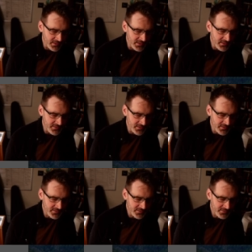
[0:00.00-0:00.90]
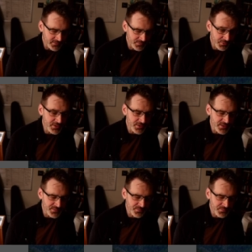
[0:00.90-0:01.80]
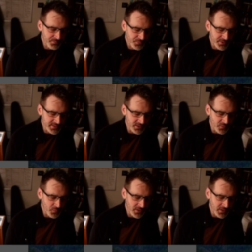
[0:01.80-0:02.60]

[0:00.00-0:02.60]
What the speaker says: the printer is printing